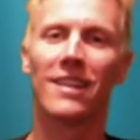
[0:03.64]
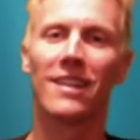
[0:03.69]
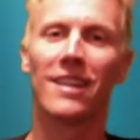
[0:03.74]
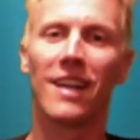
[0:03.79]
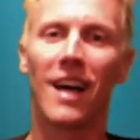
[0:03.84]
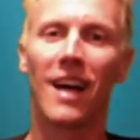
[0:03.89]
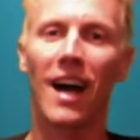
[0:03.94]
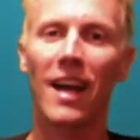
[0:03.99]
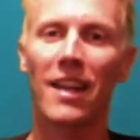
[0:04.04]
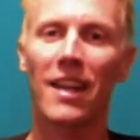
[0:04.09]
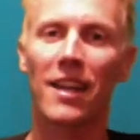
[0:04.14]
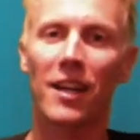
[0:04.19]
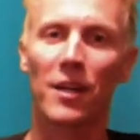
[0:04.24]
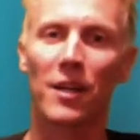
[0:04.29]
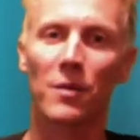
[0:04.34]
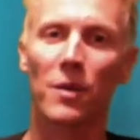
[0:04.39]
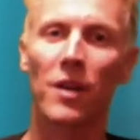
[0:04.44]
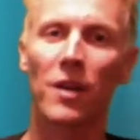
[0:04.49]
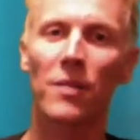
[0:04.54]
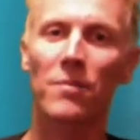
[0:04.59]
Hi there,
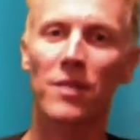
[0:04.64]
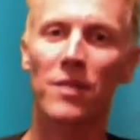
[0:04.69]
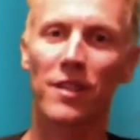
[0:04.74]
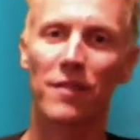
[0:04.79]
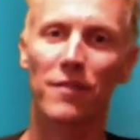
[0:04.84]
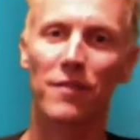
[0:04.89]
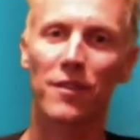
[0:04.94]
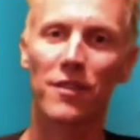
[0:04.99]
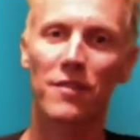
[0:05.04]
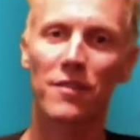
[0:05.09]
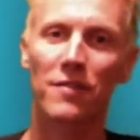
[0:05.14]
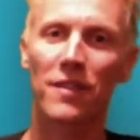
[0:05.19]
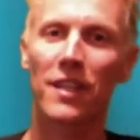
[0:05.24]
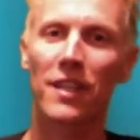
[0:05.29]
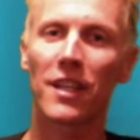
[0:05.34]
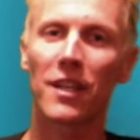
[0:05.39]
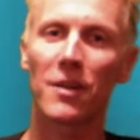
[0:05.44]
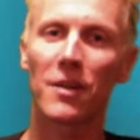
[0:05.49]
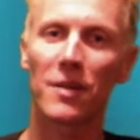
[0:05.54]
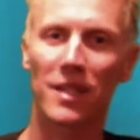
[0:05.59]
and welcome to the first
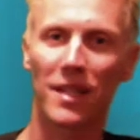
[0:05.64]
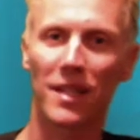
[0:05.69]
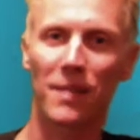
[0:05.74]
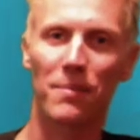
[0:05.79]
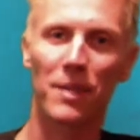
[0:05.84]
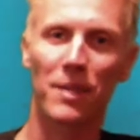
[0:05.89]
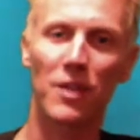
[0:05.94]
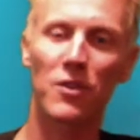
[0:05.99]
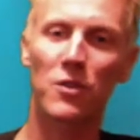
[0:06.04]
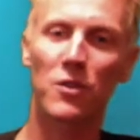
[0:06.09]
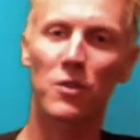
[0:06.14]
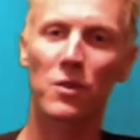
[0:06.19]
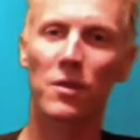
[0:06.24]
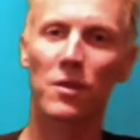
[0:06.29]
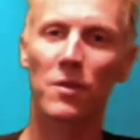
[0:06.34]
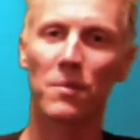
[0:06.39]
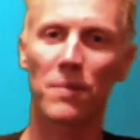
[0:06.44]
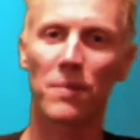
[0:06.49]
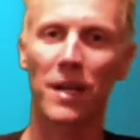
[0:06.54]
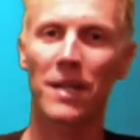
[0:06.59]
video in the Middle
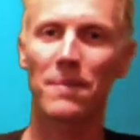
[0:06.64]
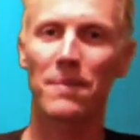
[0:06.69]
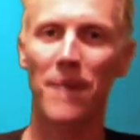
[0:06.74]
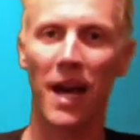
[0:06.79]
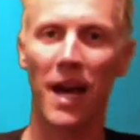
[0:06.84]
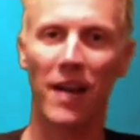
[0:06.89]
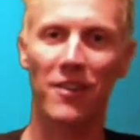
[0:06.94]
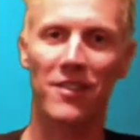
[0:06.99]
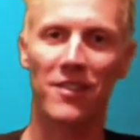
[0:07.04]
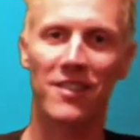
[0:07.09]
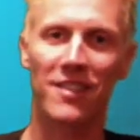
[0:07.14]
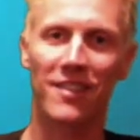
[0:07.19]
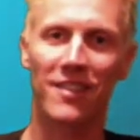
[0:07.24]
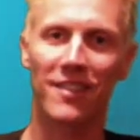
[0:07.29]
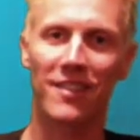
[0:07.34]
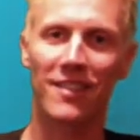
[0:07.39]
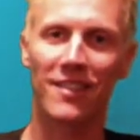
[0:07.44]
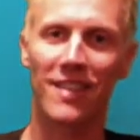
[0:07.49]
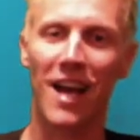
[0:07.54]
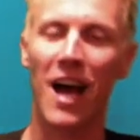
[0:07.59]
School Money Matters
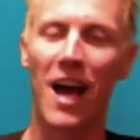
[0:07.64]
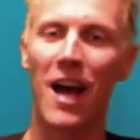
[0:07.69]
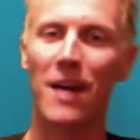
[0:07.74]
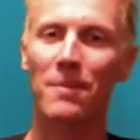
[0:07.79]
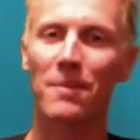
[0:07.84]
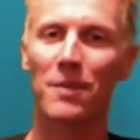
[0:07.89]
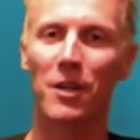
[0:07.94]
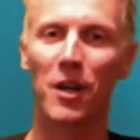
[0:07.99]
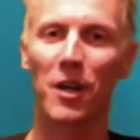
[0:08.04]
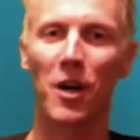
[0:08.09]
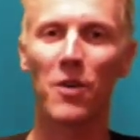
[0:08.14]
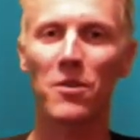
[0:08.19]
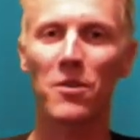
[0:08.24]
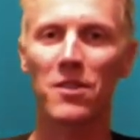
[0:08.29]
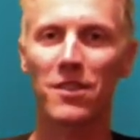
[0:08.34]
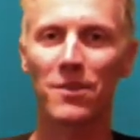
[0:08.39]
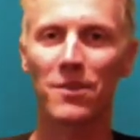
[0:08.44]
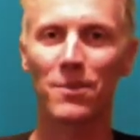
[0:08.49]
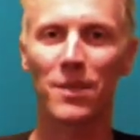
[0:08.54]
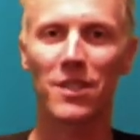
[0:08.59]
series. I'm your
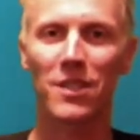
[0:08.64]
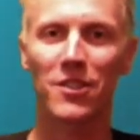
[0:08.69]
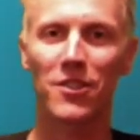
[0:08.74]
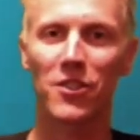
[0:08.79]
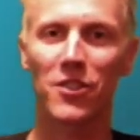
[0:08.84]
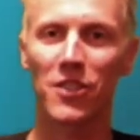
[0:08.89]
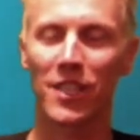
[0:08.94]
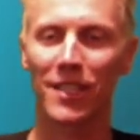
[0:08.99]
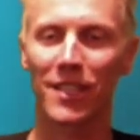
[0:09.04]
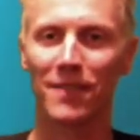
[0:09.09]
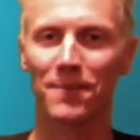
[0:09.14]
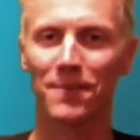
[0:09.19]
host, Mr. G.